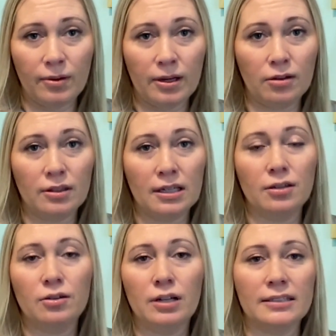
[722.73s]
We don't think
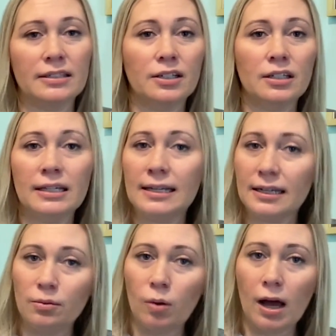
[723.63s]
you necessarily
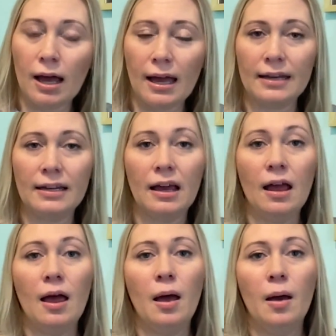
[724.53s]
need one,
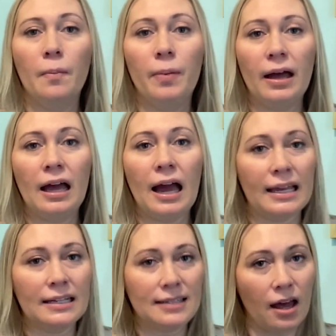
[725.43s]
but I
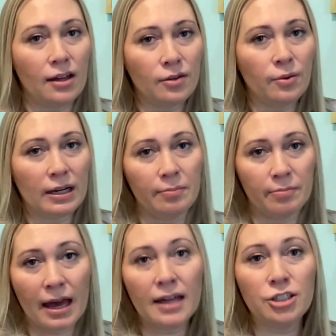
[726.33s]
can tell you, when I
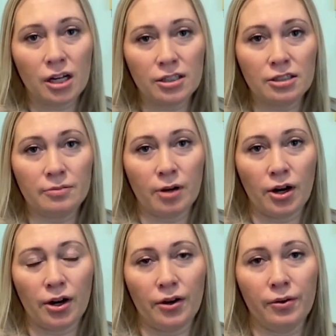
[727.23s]
met Josh
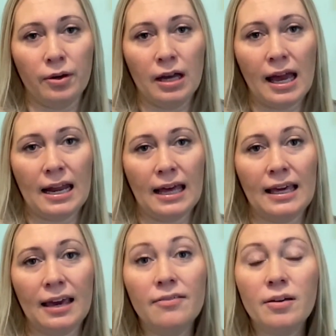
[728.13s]
Damaro and I
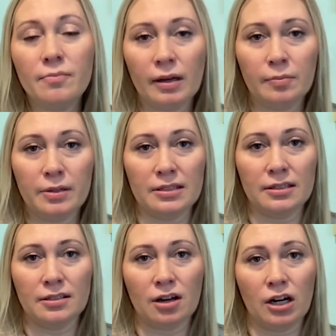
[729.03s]
gave him my
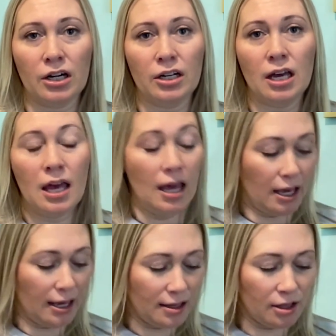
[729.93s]
business card,
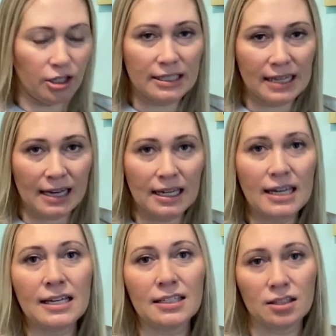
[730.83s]
he looked at it,
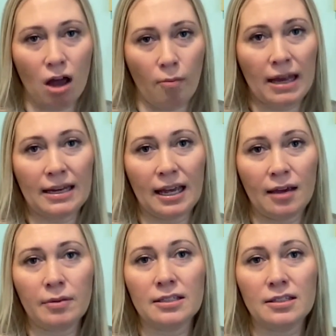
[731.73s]
he saw my
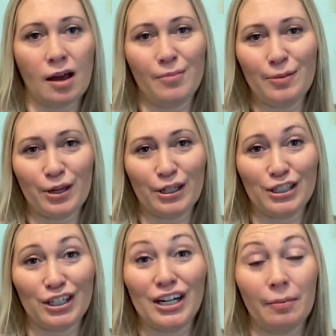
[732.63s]
name, he saw my
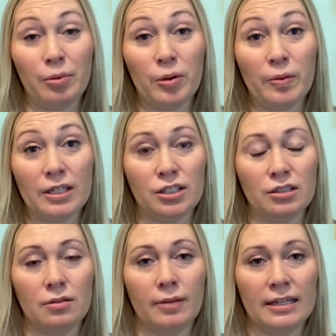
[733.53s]
picture. I put
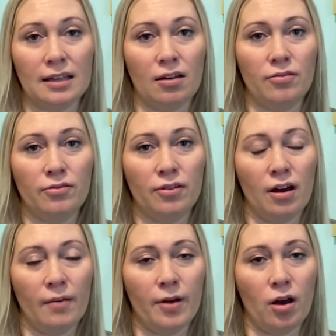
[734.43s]
pictures of myself
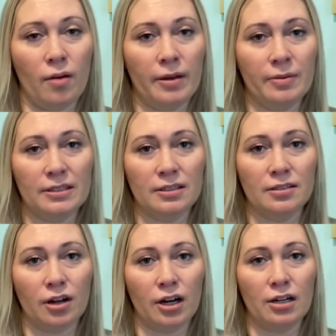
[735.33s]
on my business
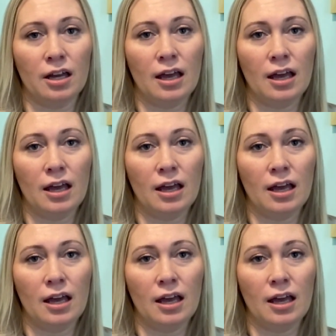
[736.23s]
card.